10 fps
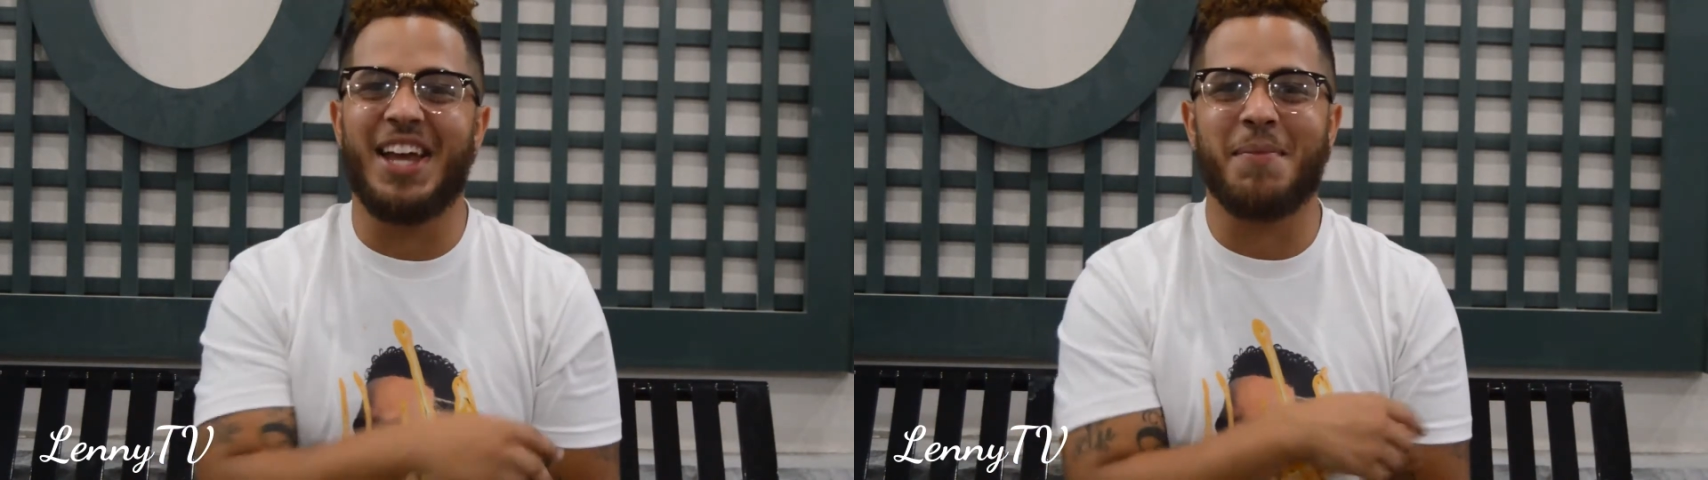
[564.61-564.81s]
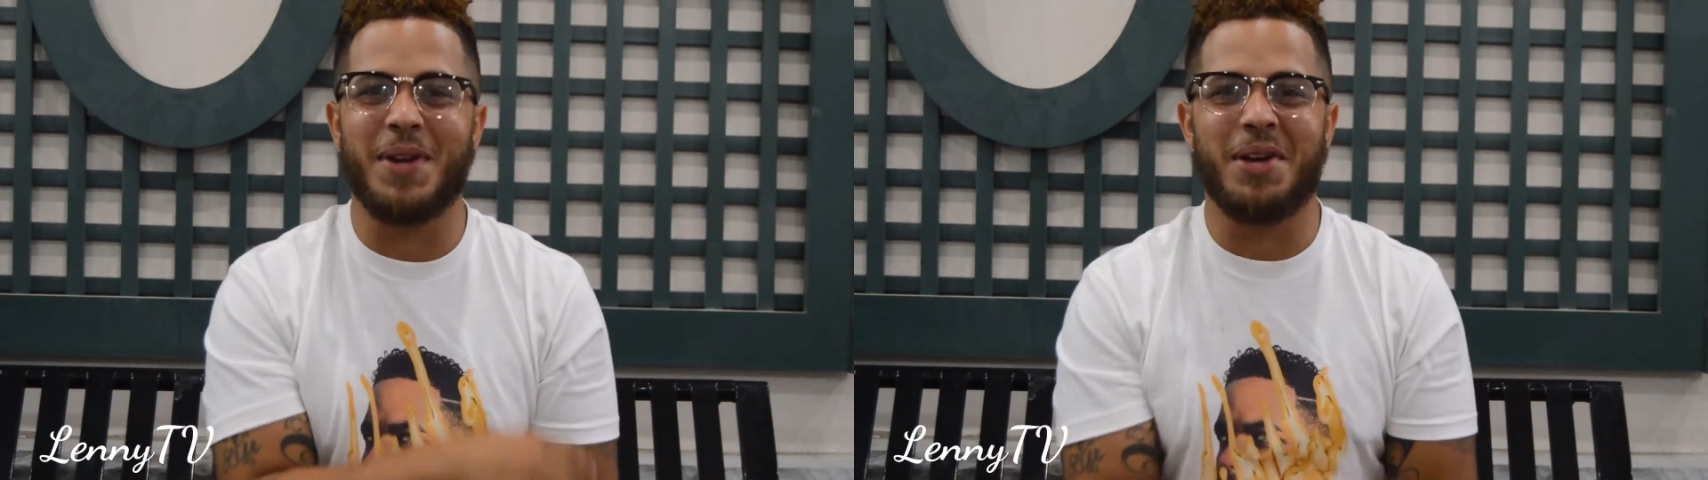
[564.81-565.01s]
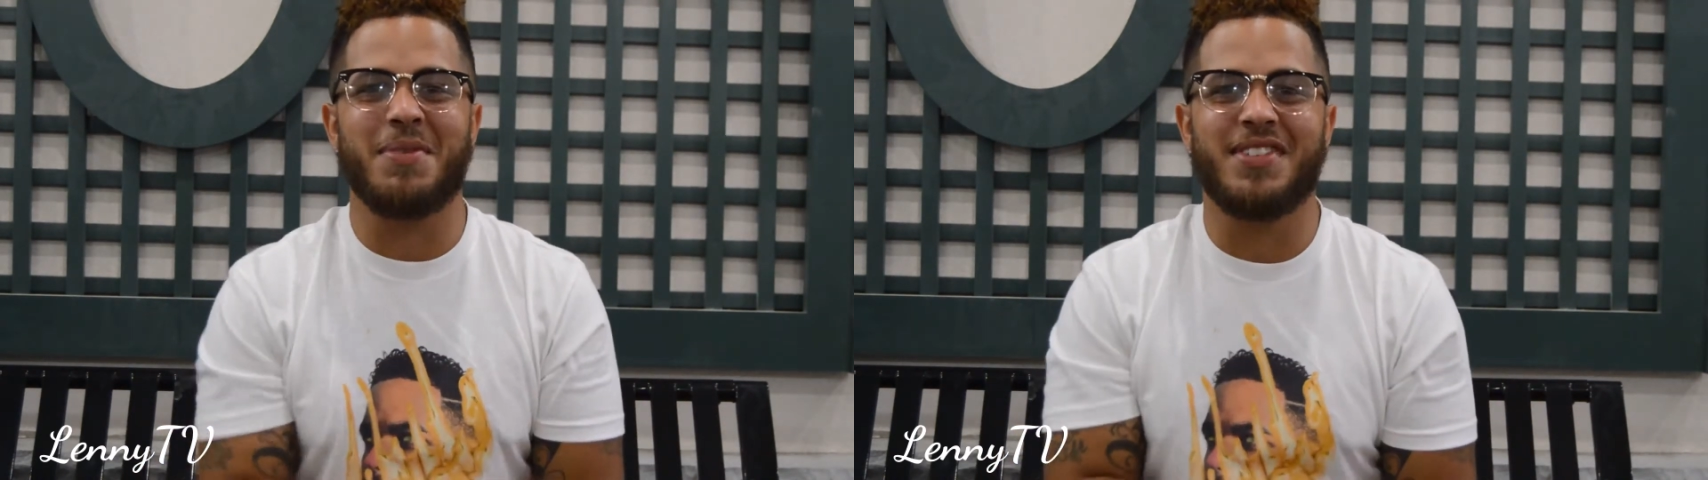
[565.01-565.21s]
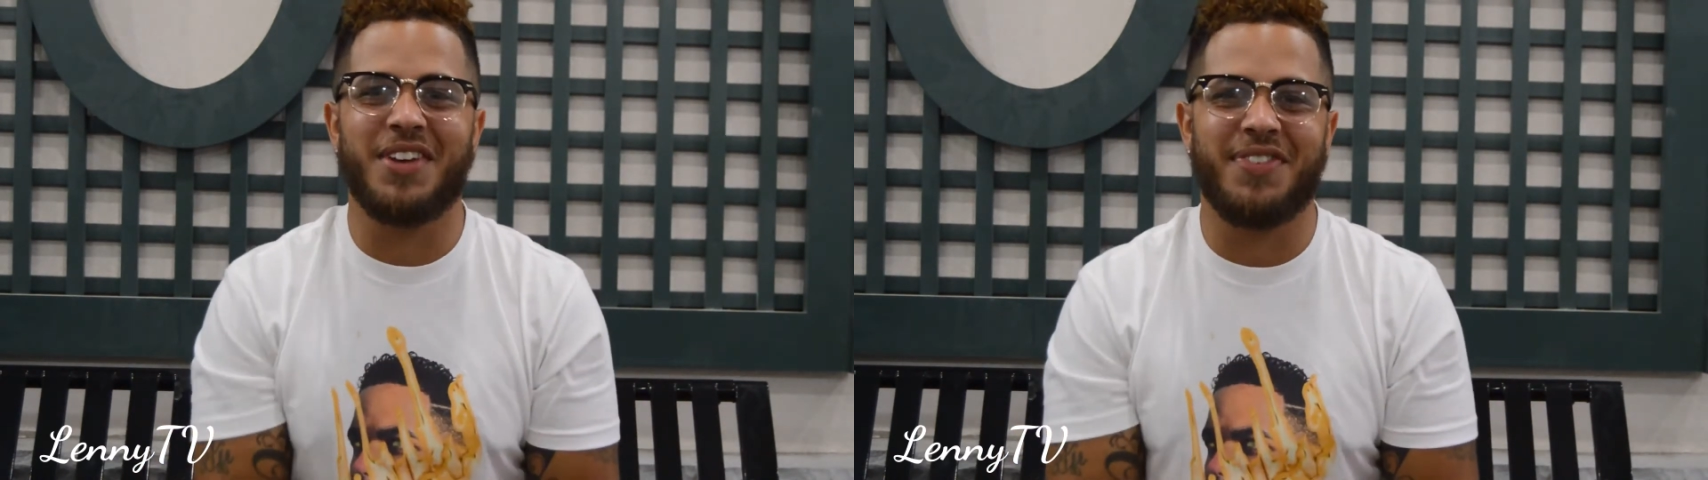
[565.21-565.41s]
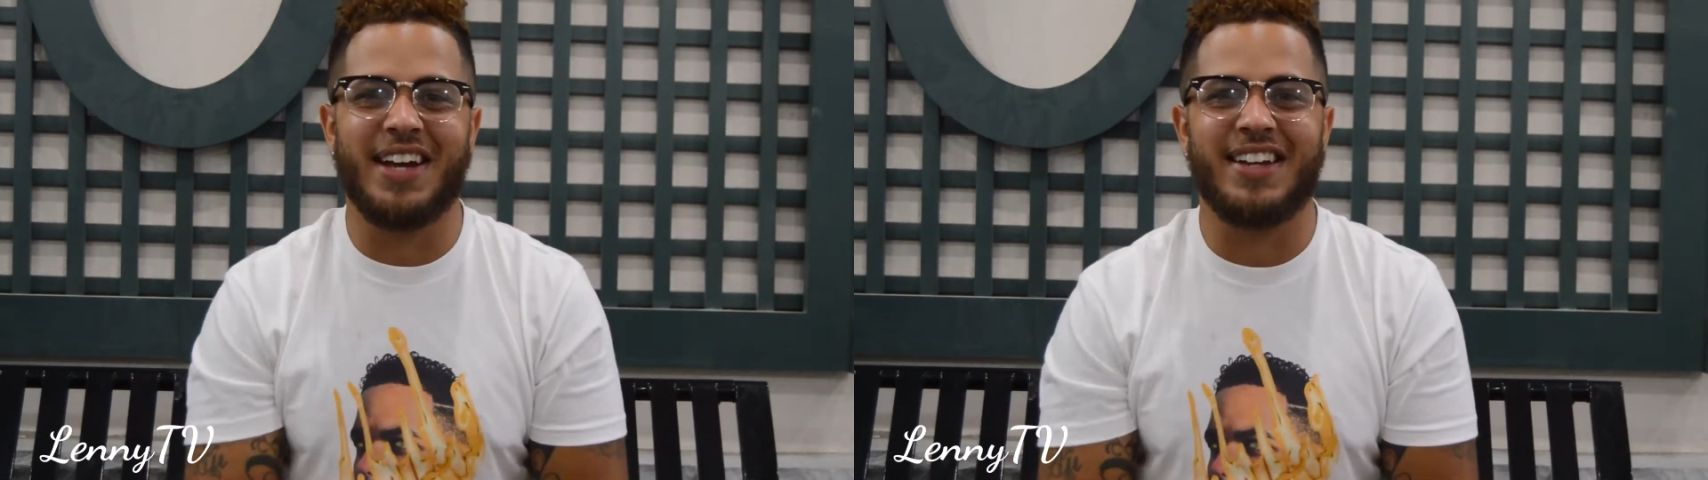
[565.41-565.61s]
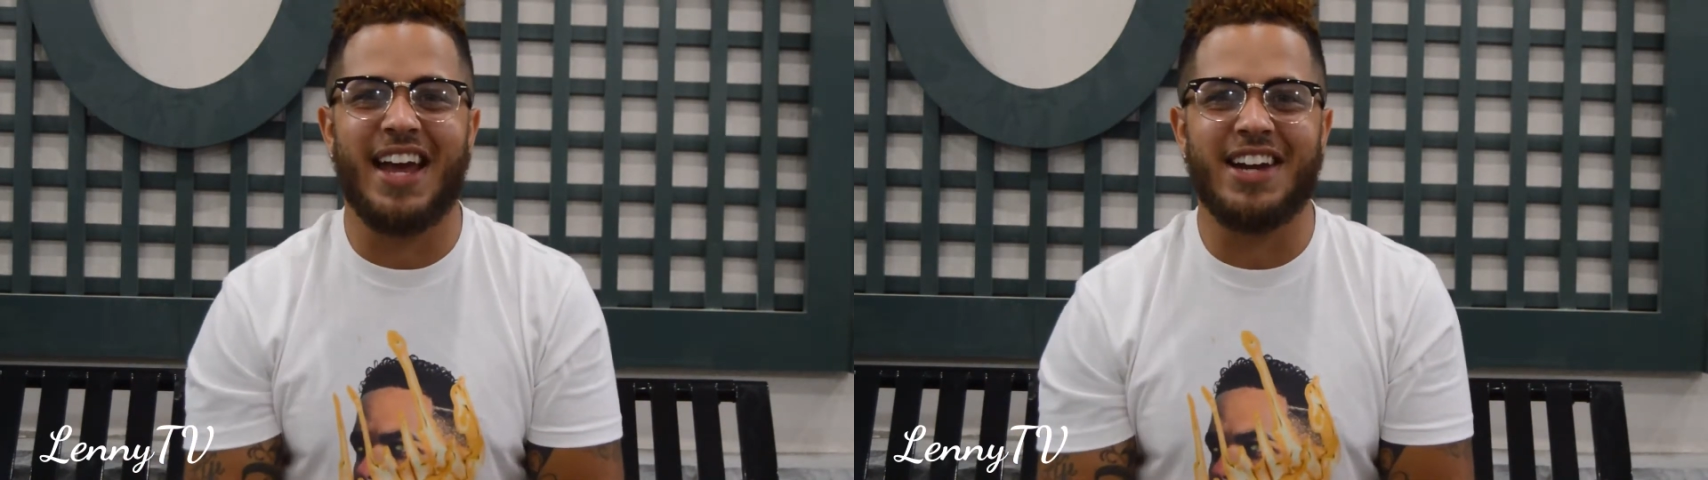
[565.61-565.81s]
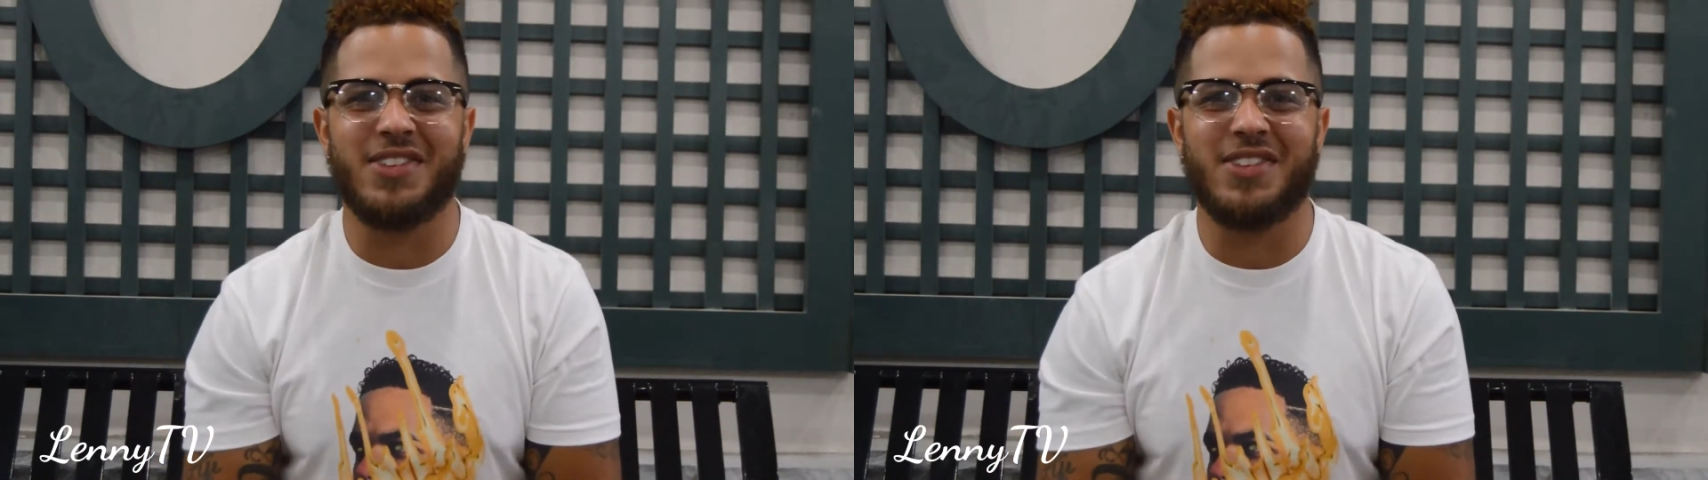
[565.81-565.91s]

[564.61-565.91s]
Eminem and stuff like that,